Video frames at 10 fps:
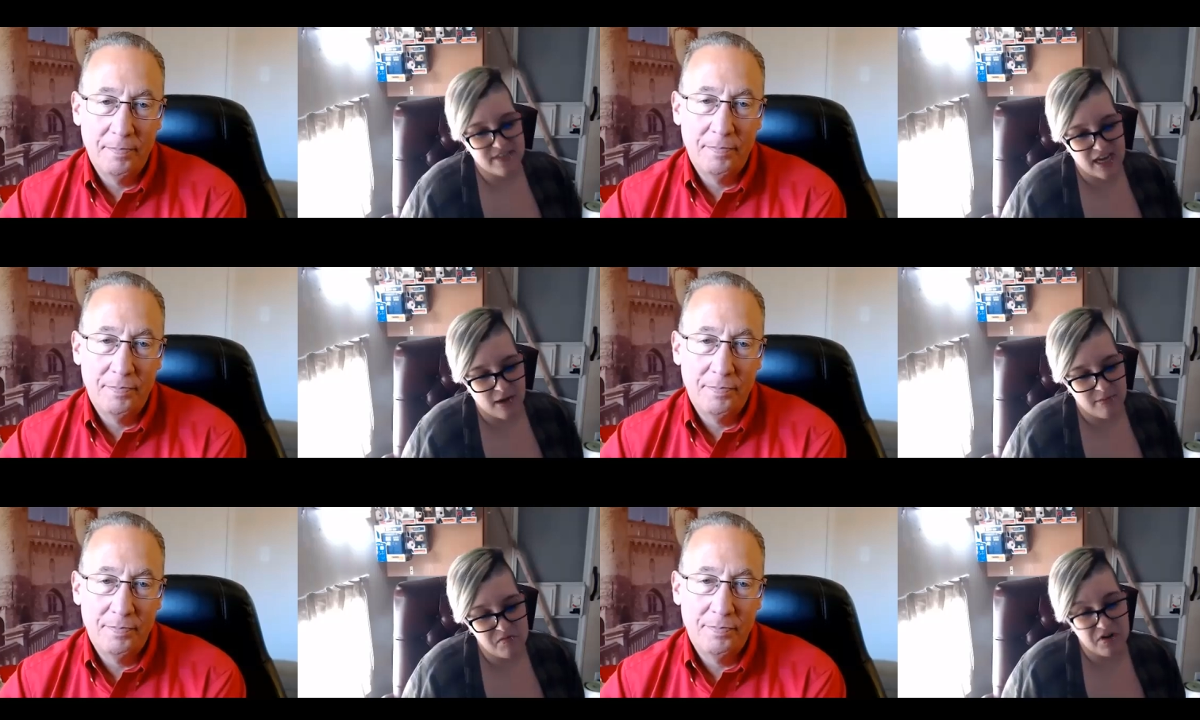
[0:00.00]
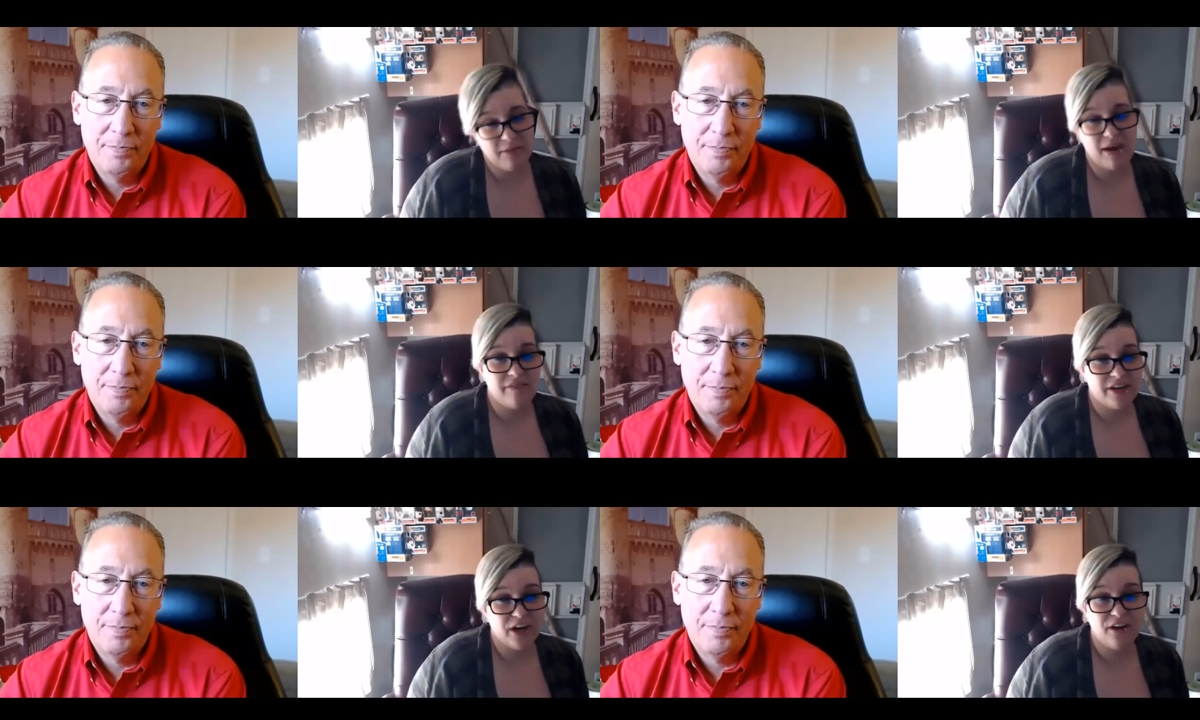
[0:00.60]
Speaker 1: day? I mean, when I'm
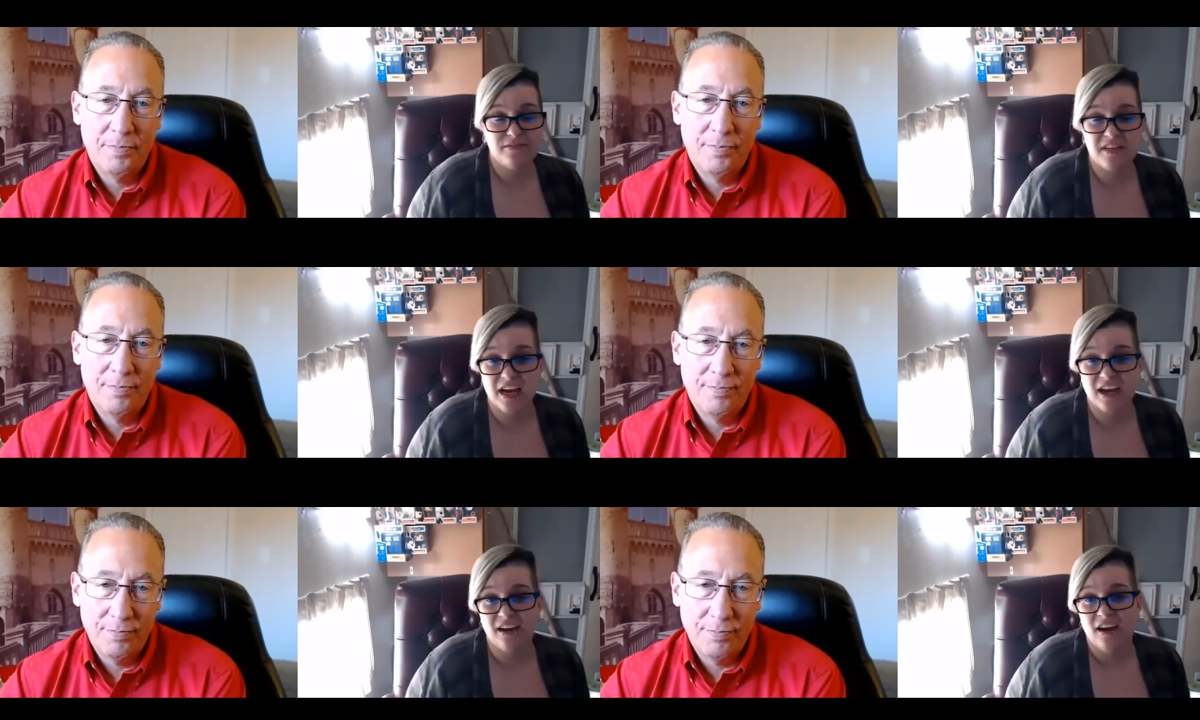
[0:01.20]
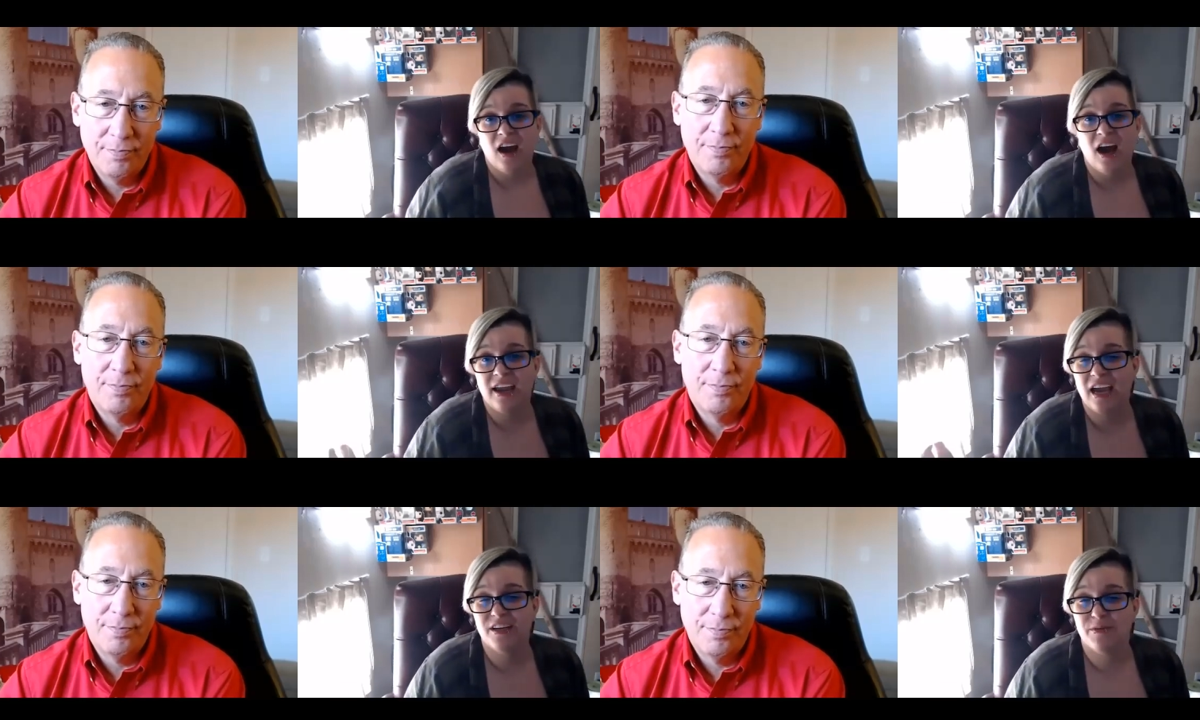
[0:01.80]
having an off day, I
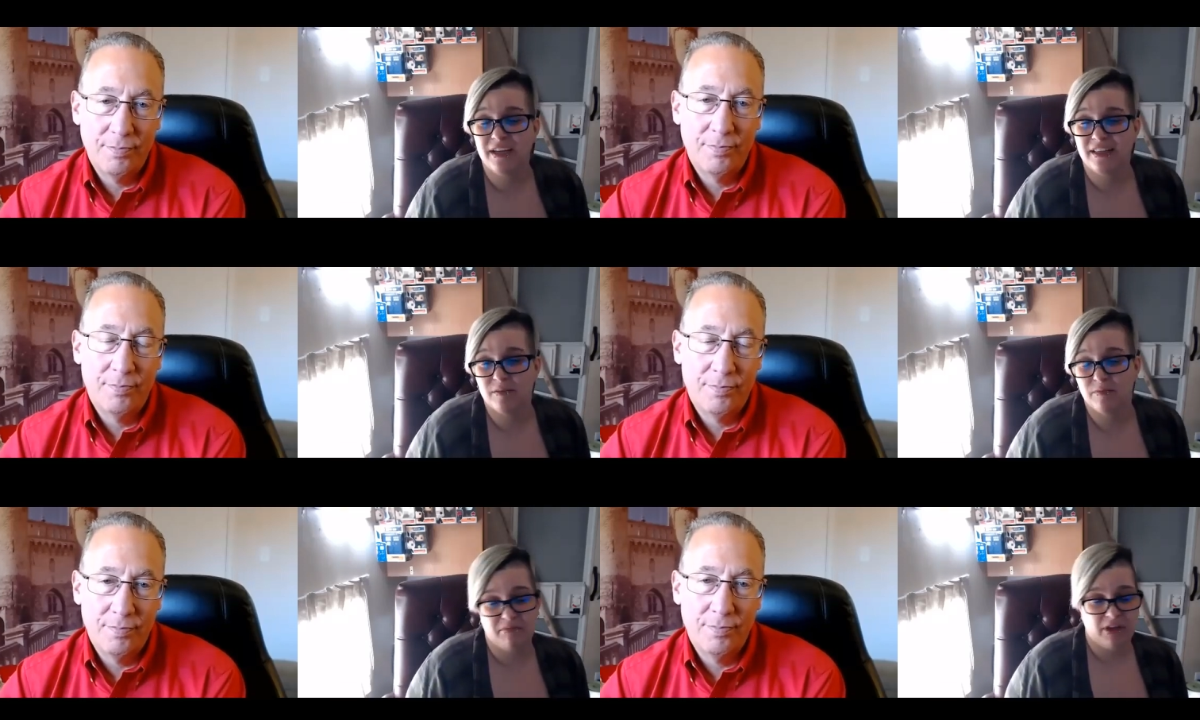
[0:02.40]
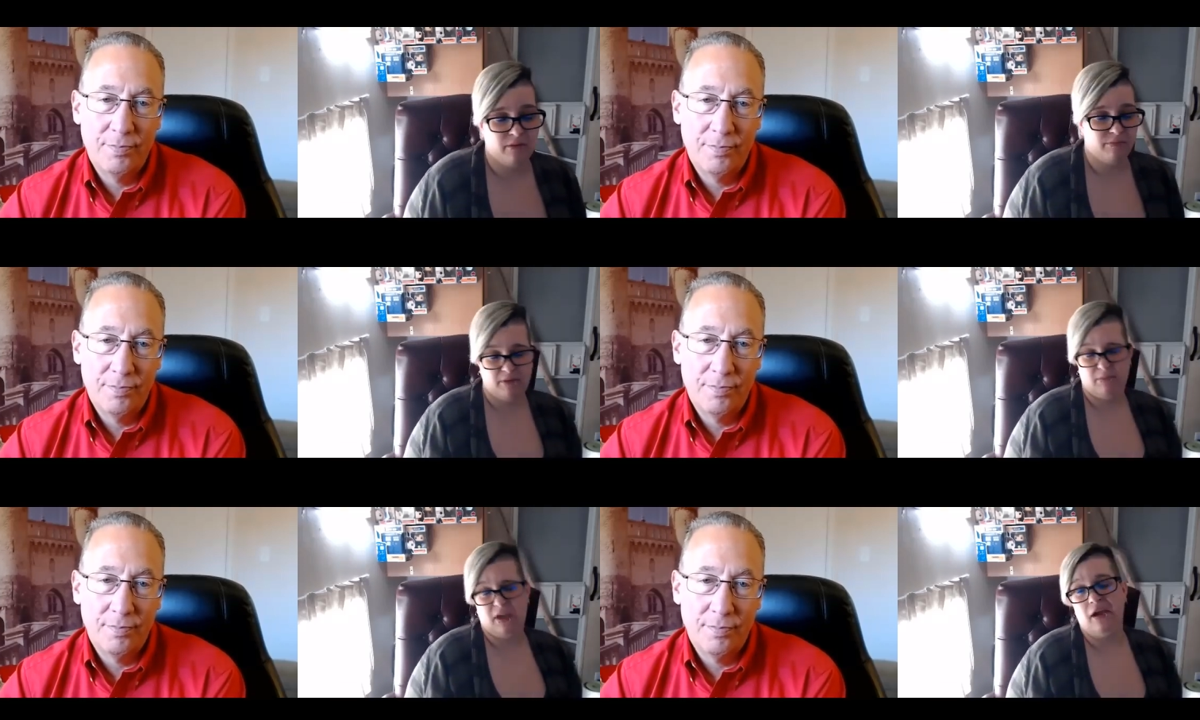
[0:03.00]
can't do anything but be
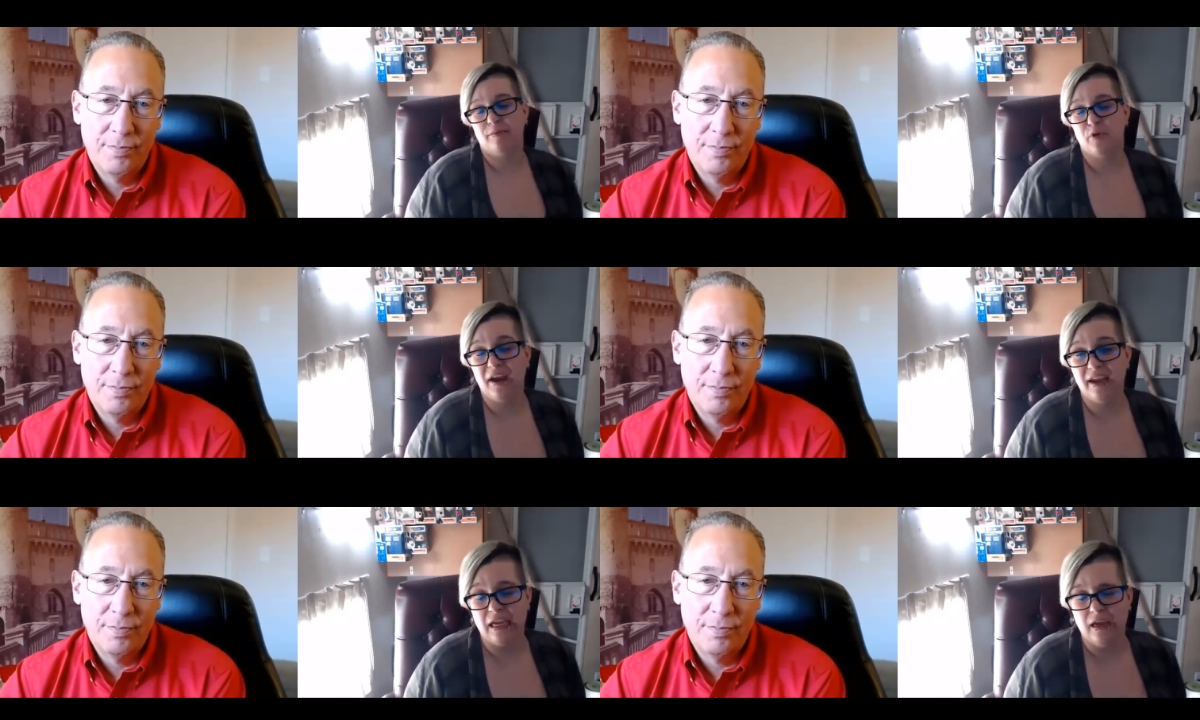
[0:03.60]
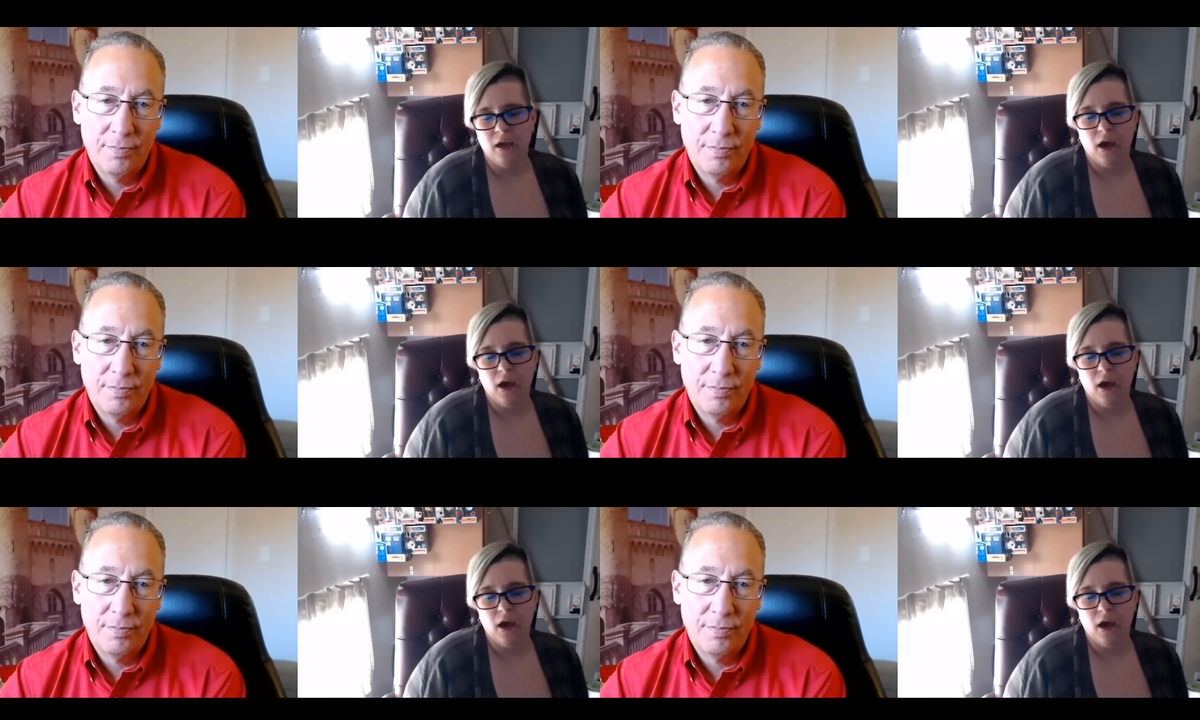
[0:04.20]
me. I'm cranky.